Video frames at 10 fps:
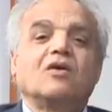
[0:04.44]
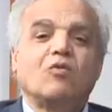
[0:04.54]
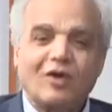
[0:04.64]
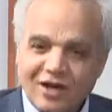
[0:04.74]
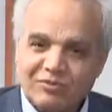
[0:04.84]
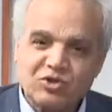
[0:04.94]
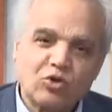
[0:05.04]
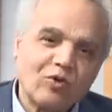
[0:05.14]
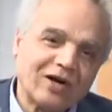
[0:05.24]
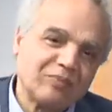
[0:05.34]
Welcome to
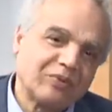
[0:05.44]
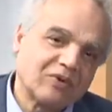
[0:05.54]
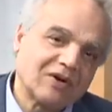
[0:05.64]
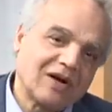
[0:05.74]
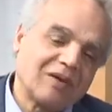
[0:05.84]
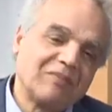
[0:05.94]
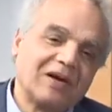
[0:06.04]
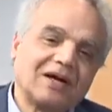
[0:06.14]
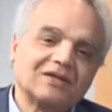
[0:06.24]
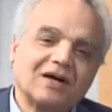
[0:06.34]
your weekly program
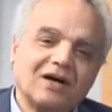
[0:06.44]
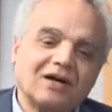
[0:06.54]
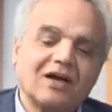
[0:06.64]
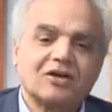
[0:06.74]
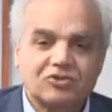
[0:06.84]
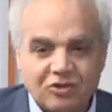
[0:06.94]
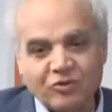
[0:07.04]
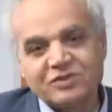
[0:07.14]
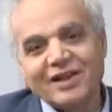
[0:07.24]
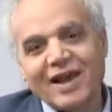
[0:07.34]
BelAhdan, a show
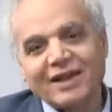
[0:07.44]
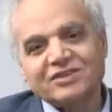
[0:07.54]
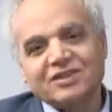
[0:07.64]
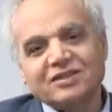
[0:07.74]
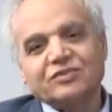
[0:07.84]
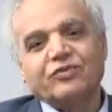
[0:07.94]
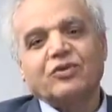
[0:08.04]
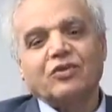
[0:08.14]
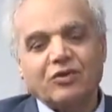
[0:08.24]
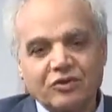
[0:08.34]
with an accent
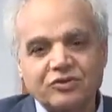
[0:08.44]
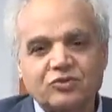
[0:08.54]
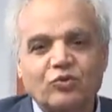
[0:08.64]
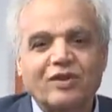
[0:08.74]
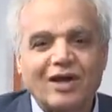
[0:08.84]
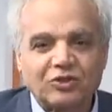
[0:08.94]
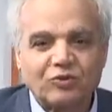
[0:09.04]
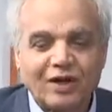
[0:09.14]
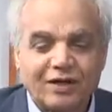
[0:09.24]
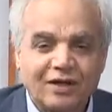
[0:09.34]
for those without
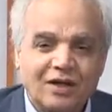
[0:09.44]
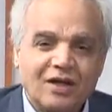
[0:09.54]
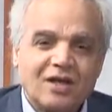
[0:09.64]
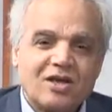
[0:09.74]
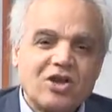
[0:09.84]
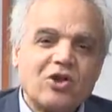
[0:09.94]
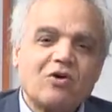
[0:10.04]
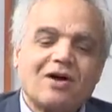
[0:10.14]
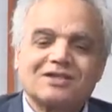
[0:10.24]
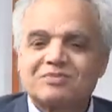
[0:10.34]
one. You
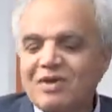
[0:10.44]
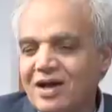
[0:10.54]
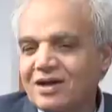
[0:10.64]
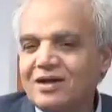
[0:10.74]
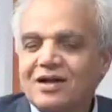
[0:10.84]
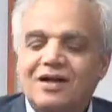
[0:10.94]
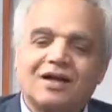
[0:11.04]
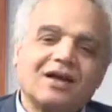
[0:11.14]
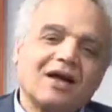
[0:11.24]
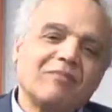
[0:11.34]
know, cosmetic
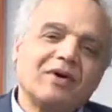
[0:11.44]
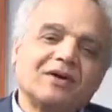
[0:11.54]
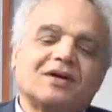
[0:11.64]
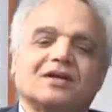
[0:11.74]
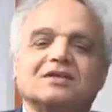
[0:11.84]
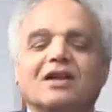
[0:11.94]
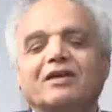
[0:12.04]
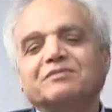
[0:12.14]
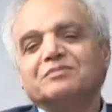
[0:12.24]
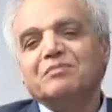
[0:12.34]
and American
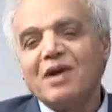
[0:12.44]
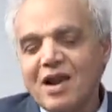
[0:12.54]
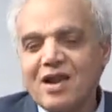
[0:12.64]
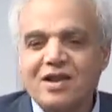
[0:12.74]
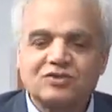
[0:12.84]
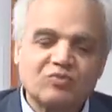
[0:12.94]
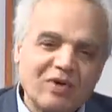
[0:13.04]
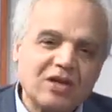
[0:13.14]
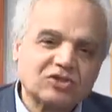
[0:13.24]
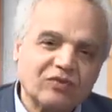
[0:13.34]
live millions,
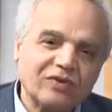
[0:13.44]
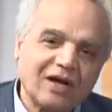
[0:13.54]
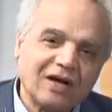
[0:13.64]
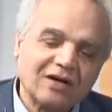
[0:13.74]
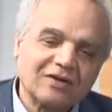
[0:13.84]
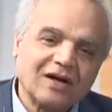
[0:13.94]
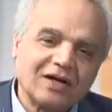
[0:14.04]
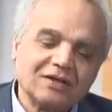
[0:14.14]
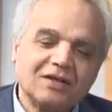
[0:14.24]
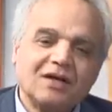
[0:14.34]
millions of dollars
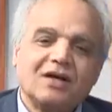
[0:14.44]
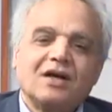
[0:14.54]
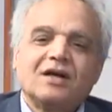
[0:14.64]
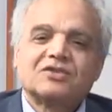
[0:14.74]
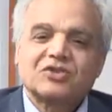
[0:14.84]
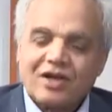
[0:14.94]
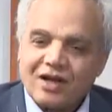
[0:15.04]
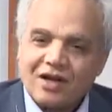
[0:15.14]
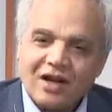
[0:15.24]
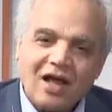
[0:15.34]
on
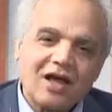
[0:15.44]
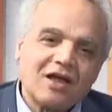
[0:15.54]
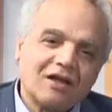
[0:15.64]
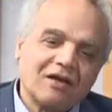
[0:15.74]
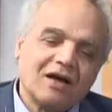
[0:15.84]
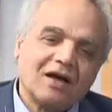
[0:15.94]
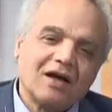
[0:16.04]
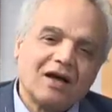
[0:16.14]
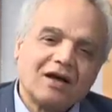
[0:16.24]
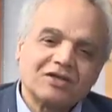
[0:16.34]
skin and eye. the
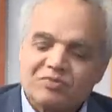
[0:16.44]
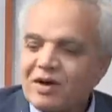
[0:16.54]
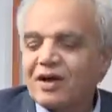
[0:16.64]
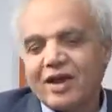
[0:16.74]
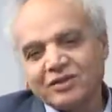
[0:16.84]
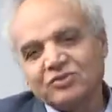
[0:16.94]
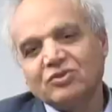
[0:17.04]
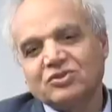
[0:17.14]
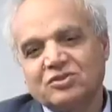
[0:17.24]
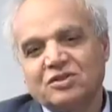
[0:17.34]
uh, cosmetic
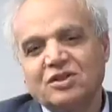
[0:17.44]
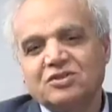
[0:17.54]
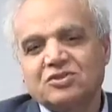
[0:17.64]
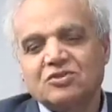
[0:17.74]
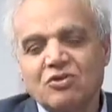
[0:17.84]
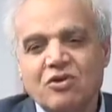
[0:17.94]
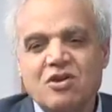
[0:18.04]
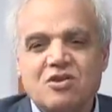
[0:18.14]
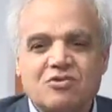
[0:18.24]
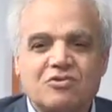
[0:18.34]
industry is so
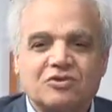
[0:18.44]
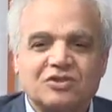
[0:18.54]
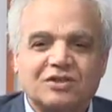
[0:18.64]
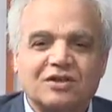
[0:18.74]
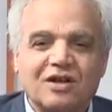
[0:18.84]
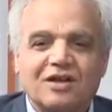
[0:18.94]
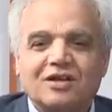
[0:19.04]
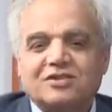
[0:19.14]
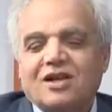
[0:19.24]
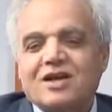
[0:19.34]
huge that really
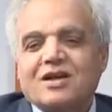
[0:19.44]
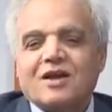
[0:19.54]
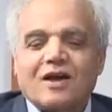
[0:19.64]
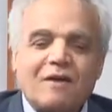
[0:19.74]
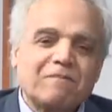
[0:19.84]
it's like uh,